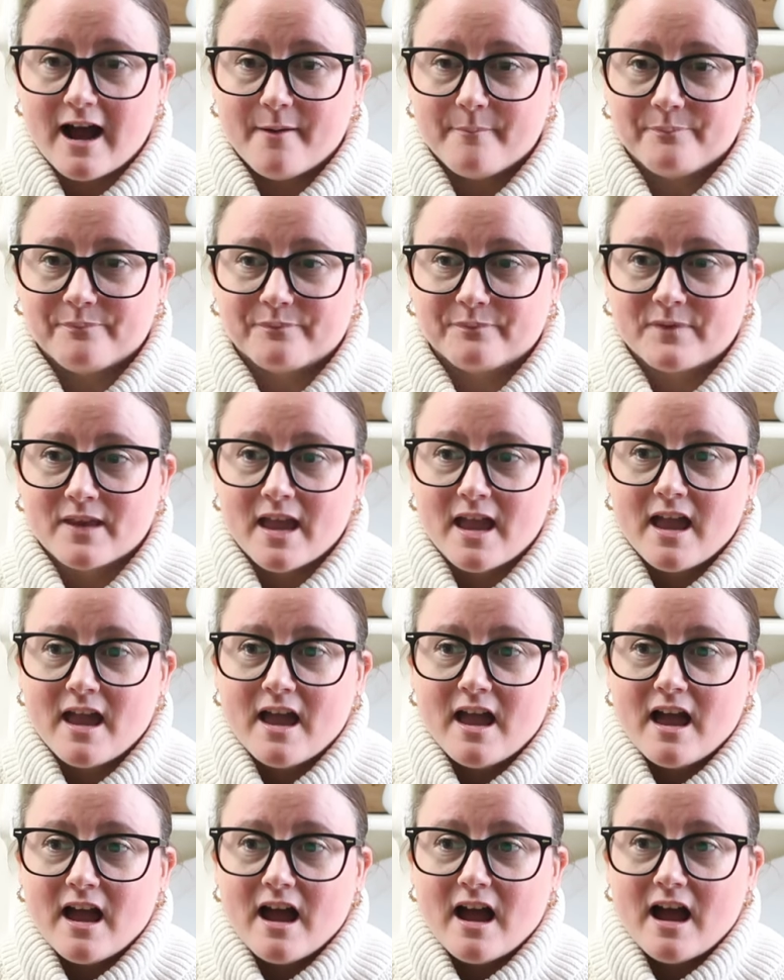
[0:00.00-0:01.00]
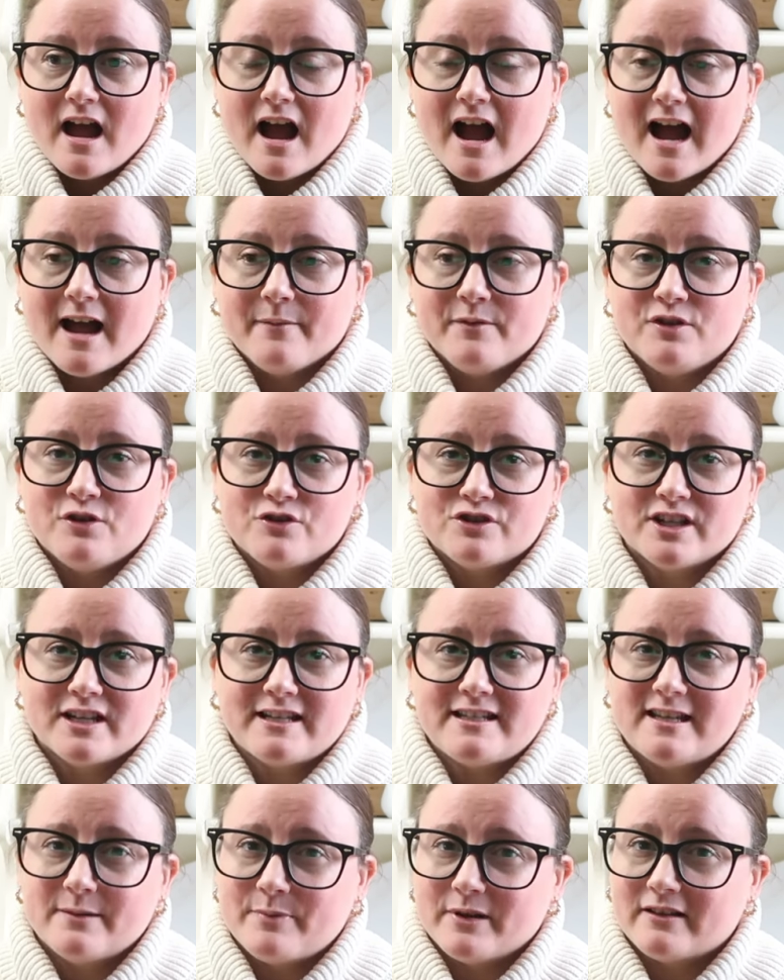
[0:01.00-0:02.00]
Um, I'm
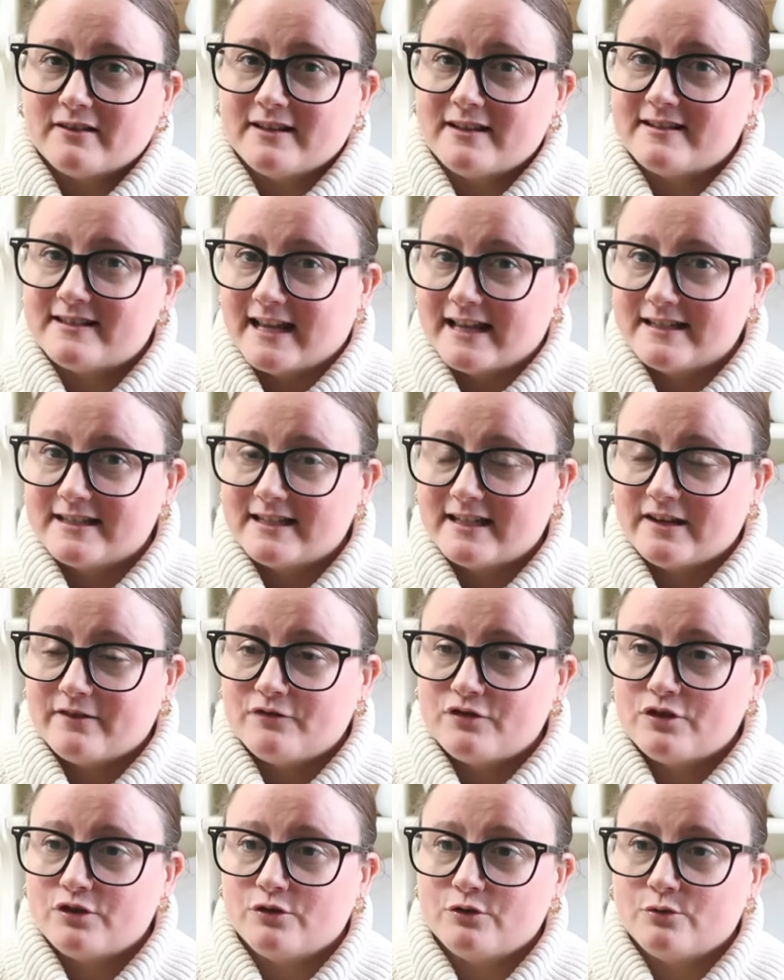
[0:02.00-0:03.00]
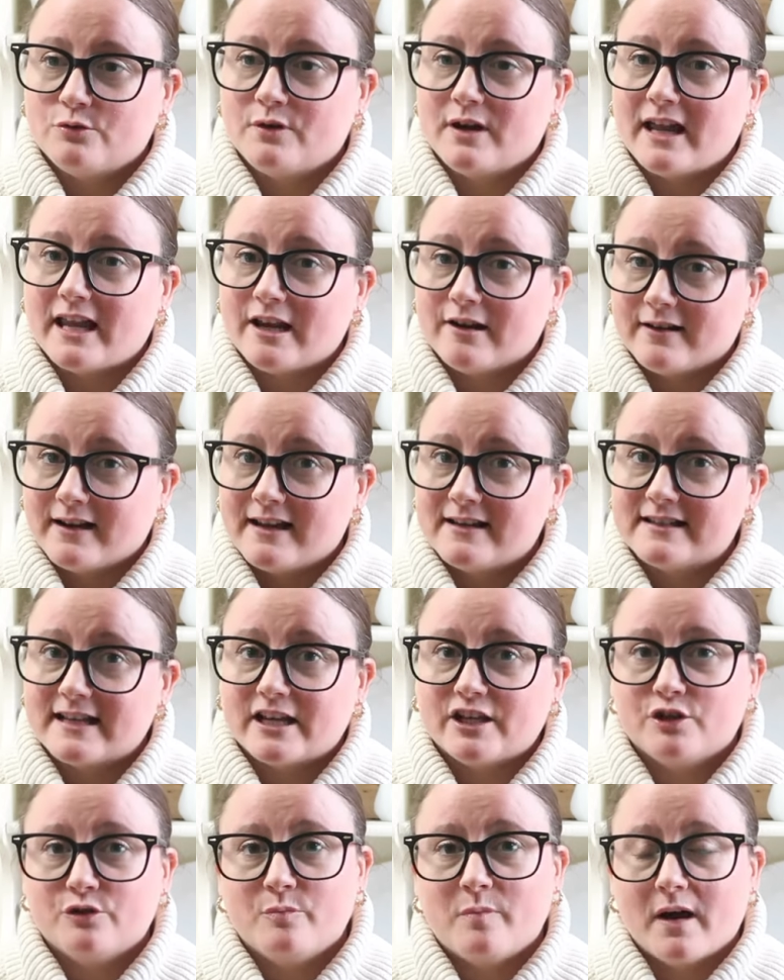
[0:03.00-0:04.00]
usually typically sensitive to earrings
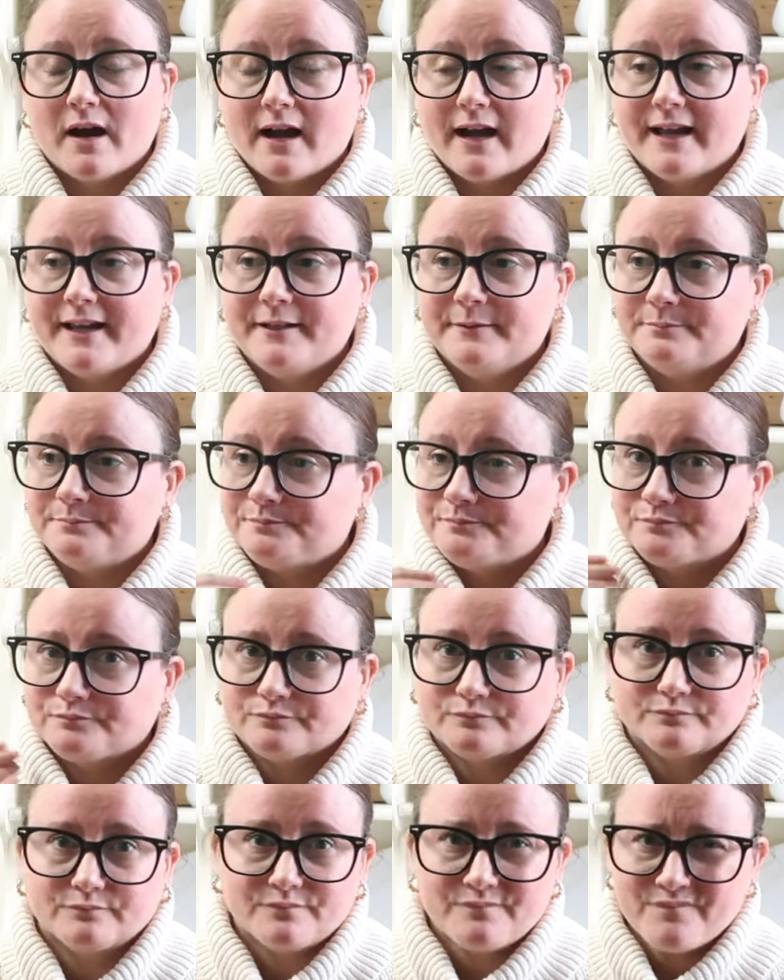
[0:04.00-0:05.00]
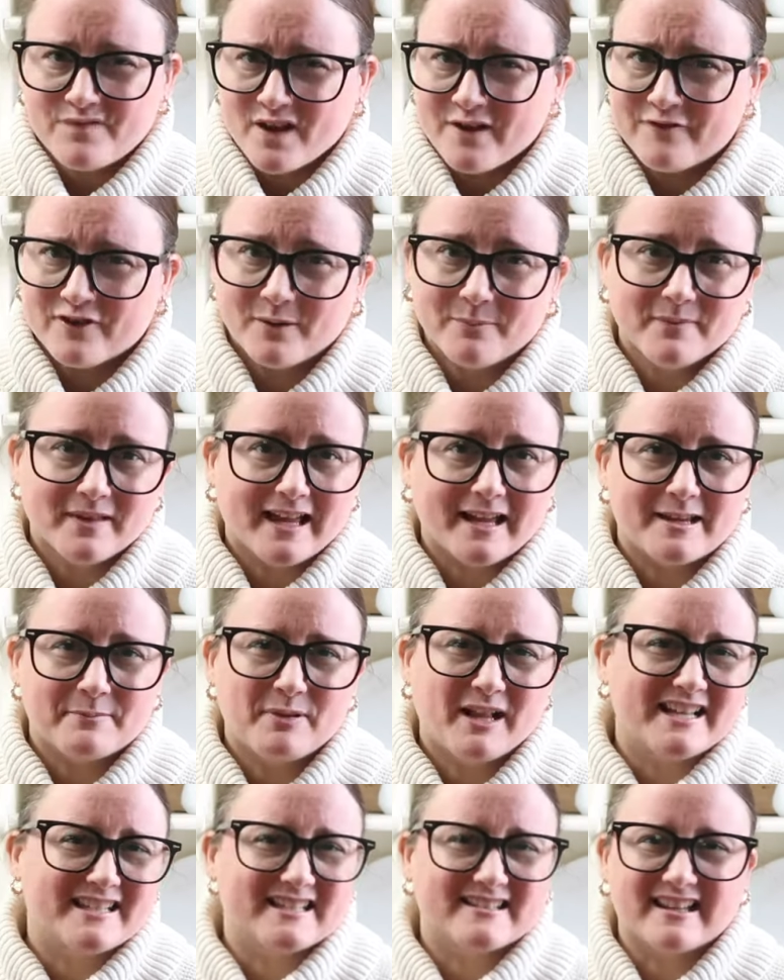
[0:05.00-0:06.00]
that you buy from like
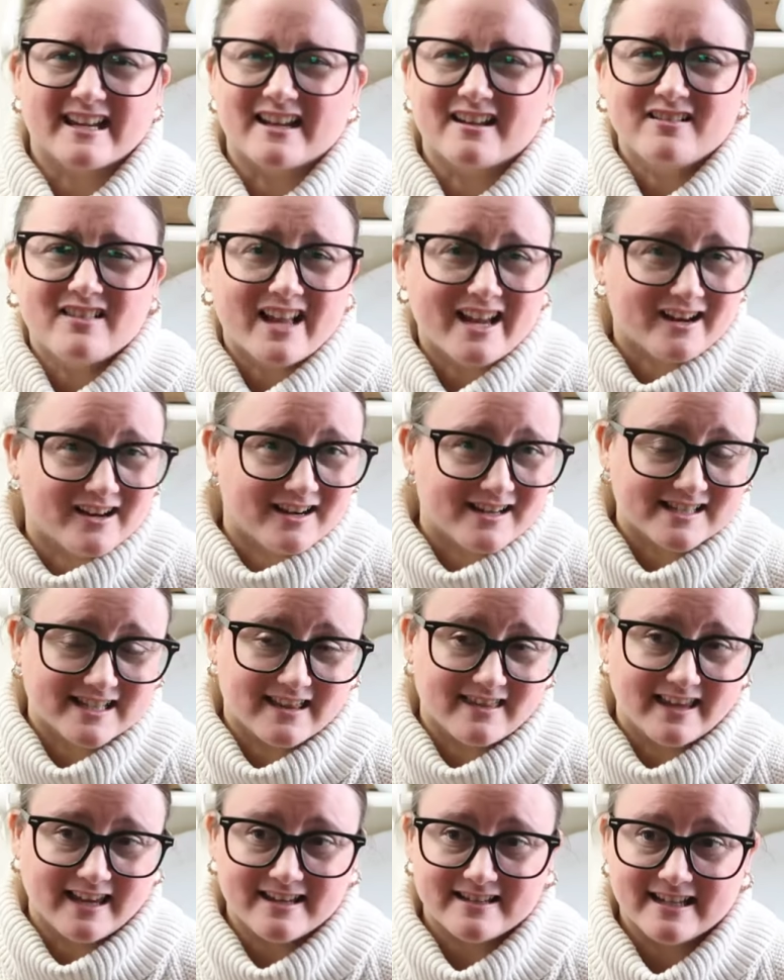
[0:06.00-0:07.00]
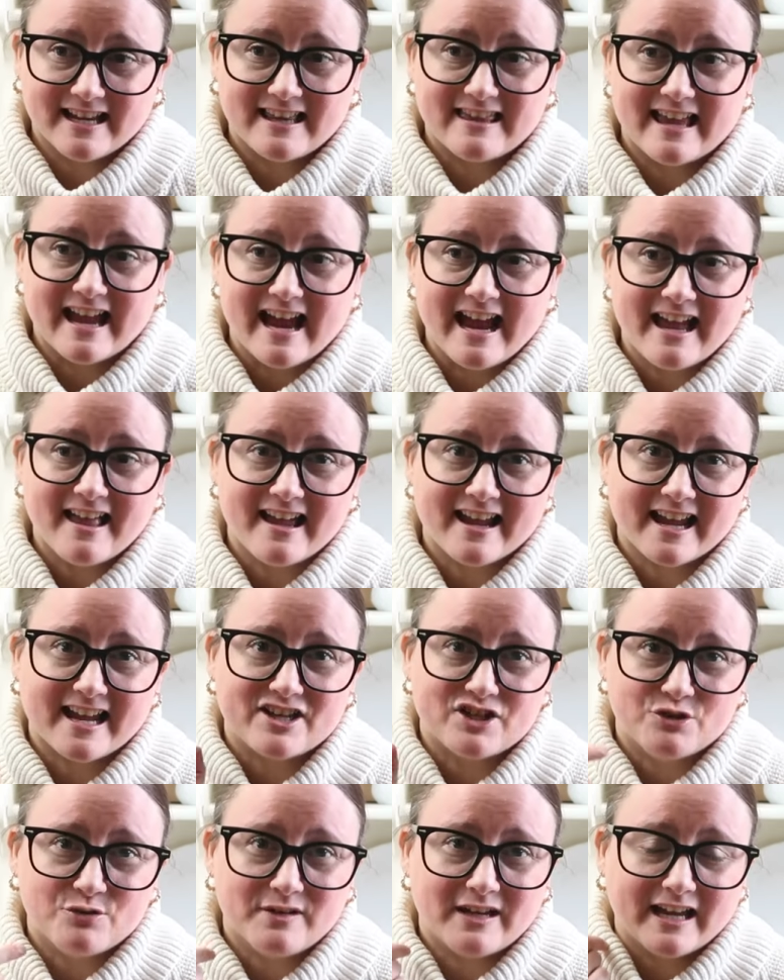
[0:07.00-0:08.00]
places like Claire's and things like that. Like
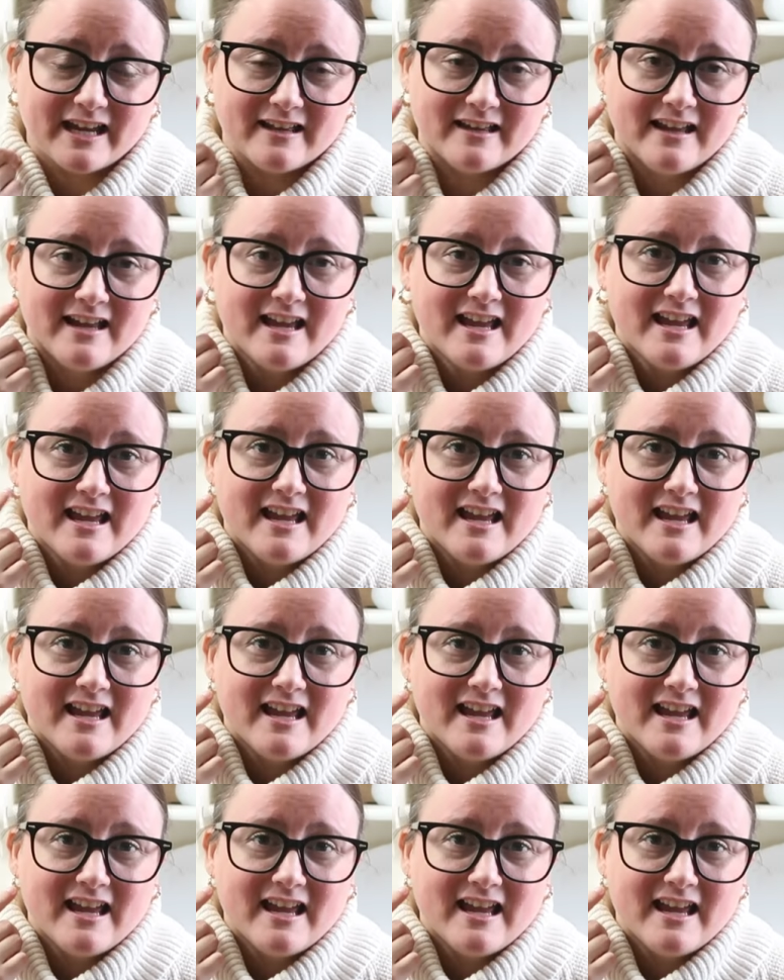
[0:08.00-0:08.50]
I do get